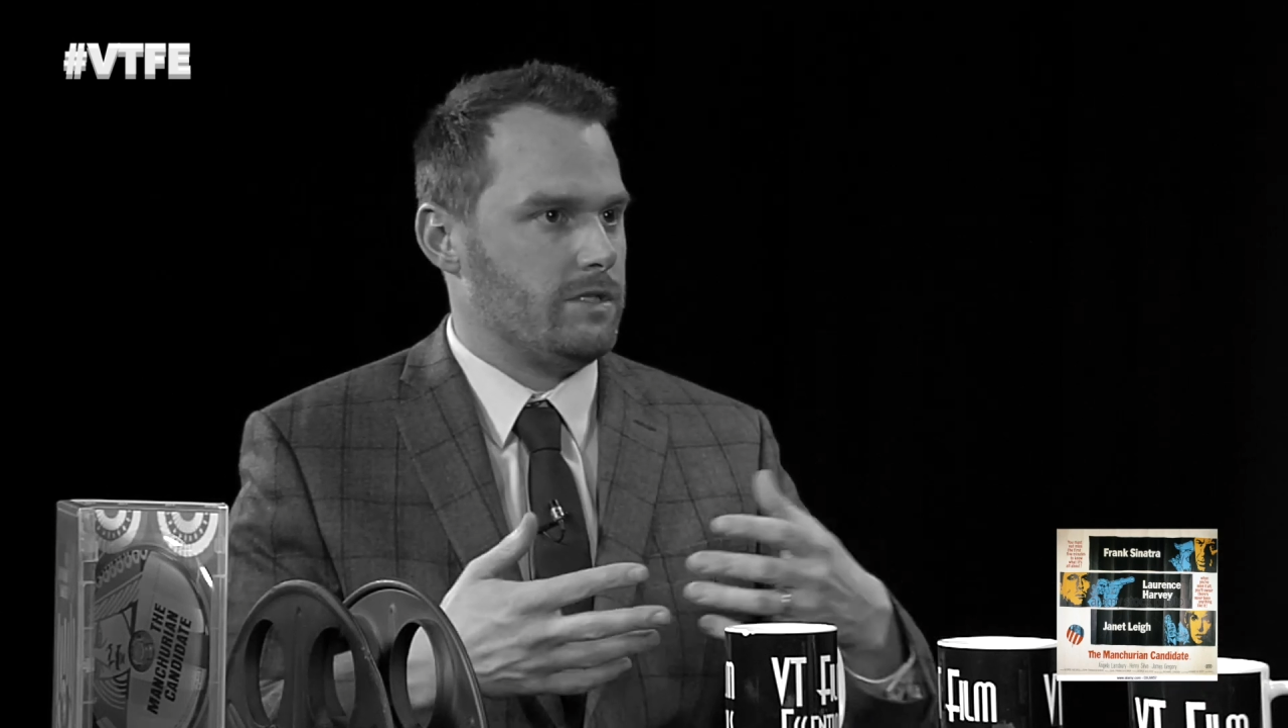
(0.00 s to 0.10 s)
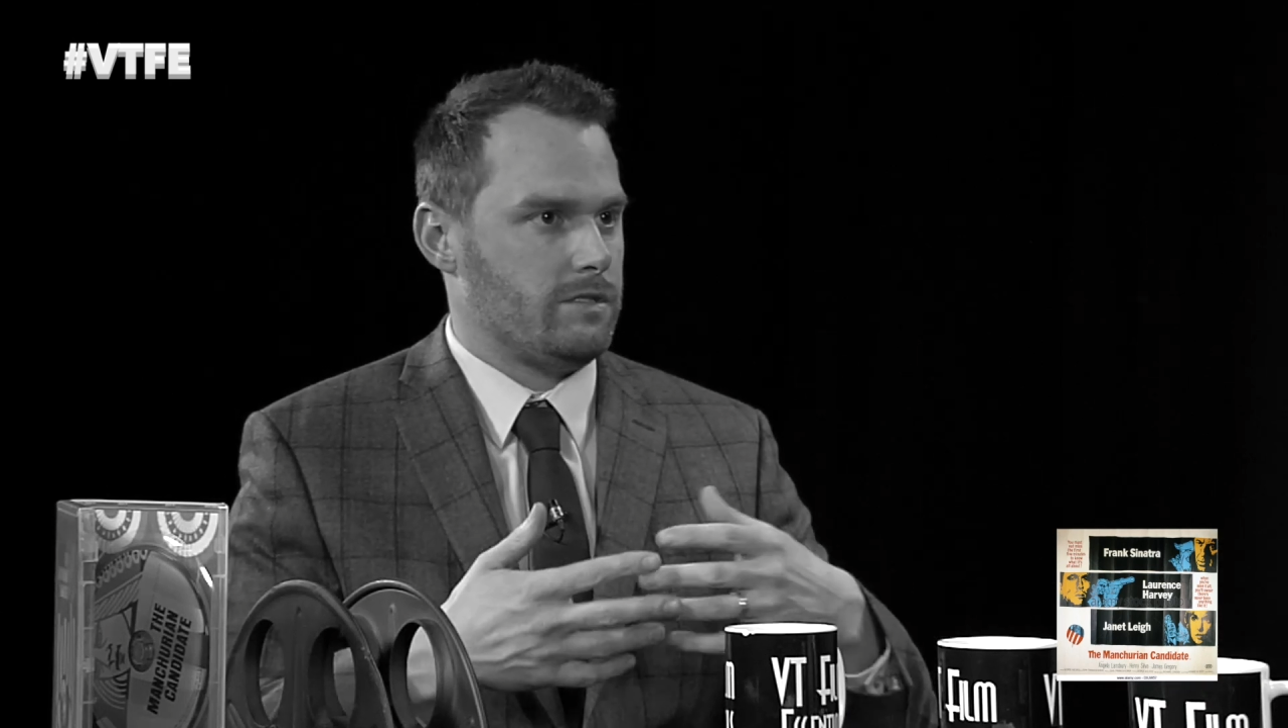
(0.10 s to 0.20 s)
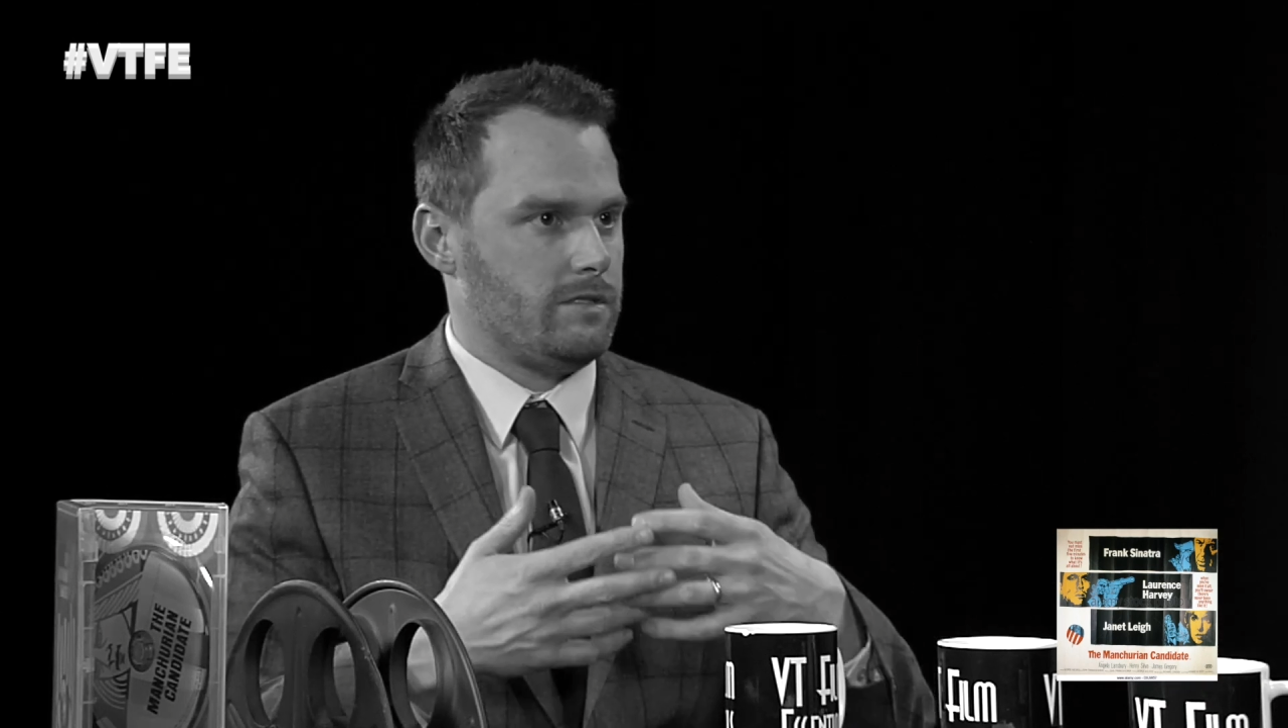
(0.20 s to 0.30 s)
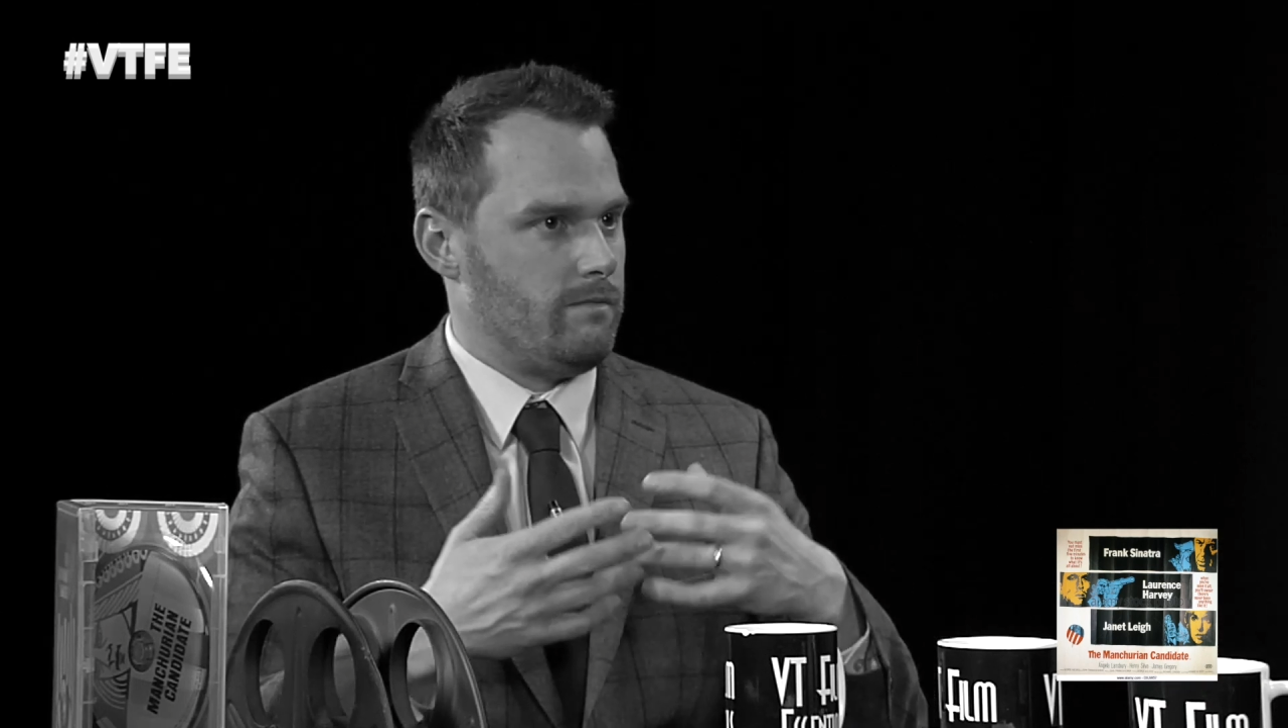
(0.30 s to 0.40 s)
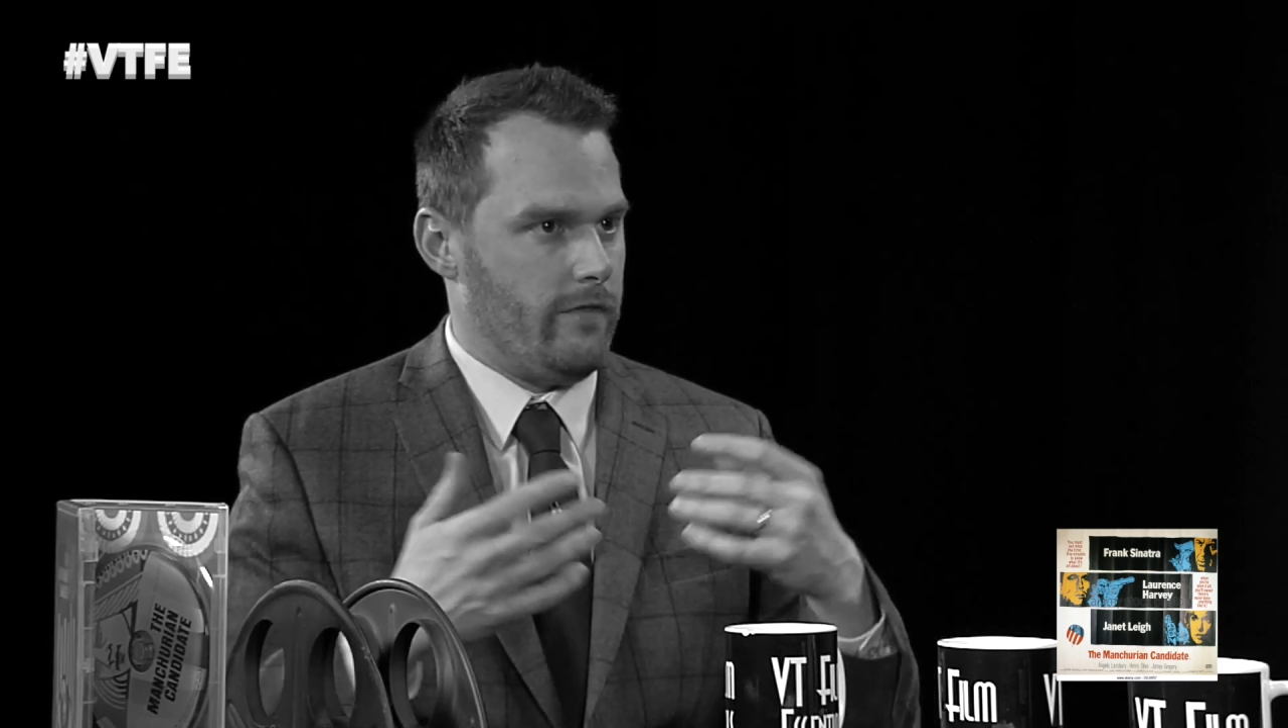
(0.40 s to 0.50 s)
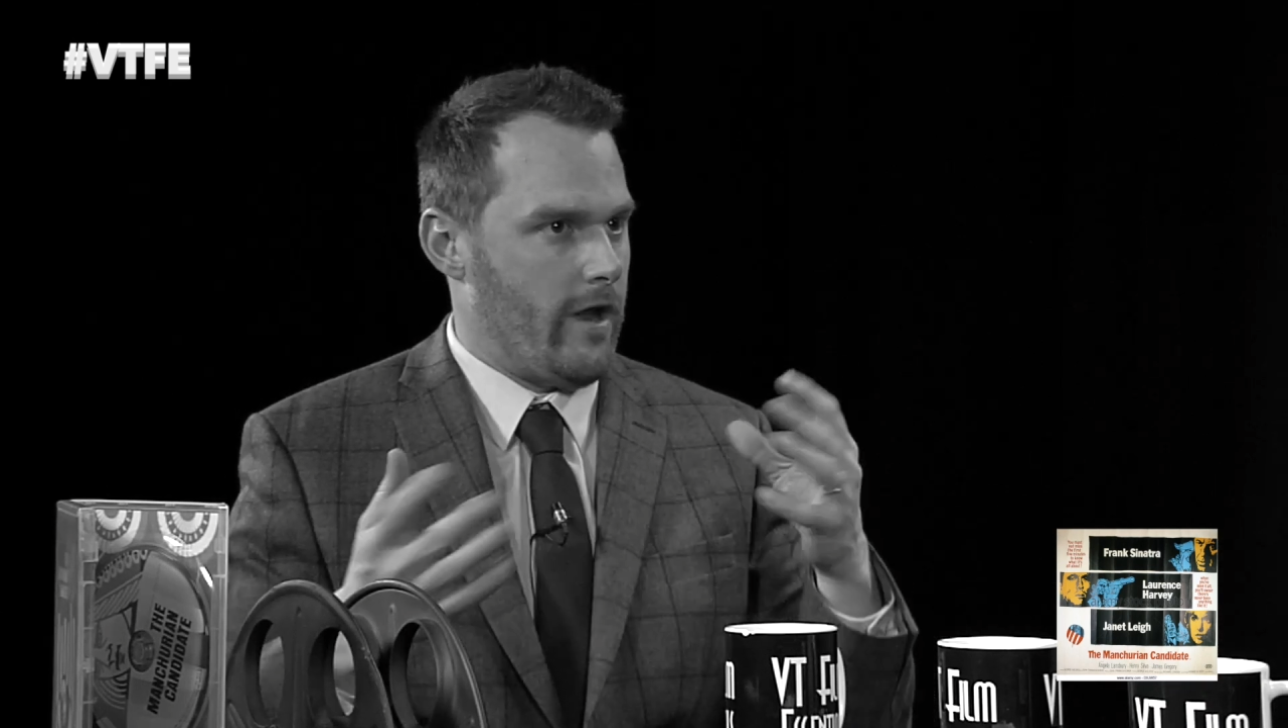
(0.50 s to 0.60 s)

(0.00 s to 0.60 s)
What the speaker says: was